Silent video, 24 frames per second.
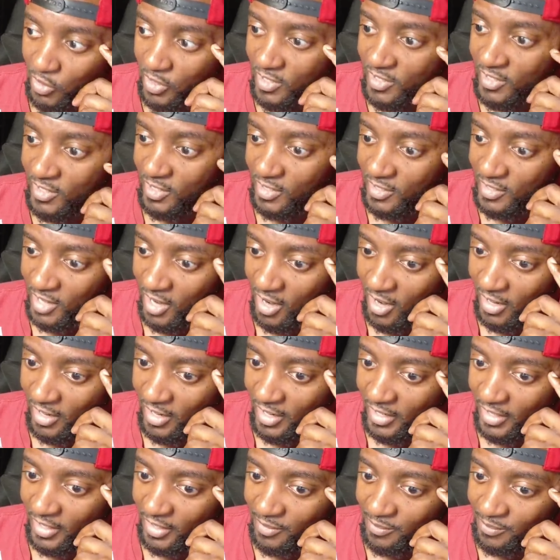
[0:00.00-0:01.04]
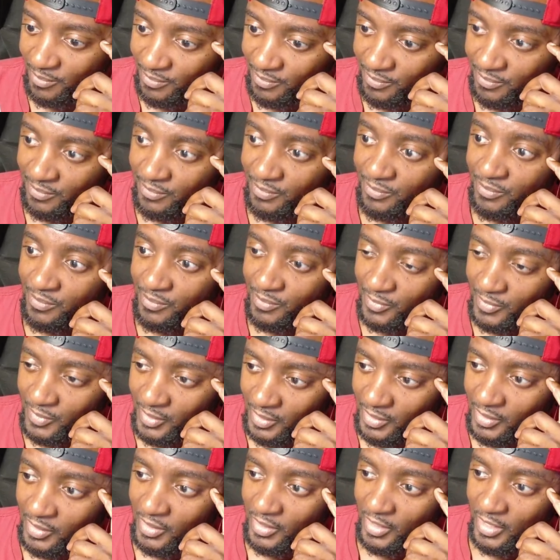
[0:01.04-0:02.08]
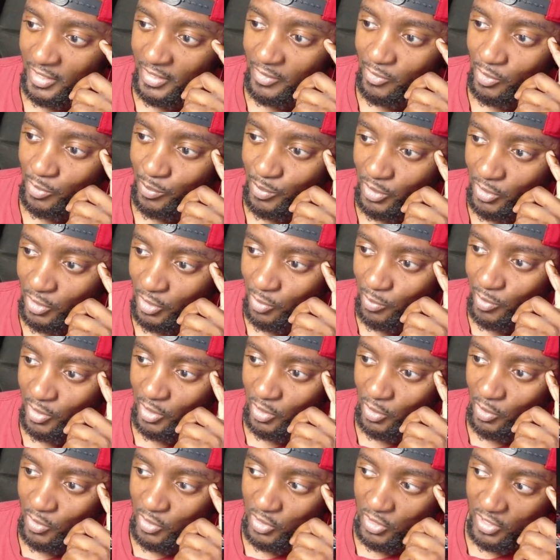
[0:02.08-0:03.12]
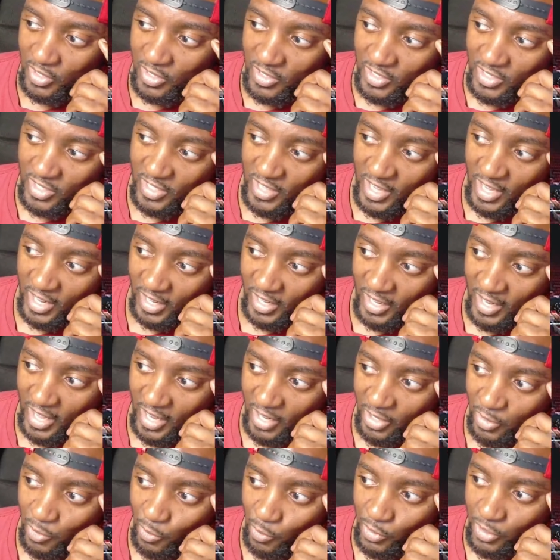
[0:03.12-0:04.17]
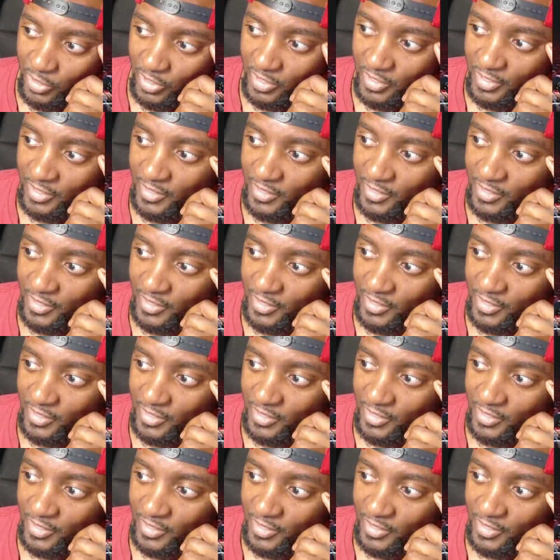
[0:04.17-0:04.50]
the entire night, game would have been a little bit closer because he got a lot of threes.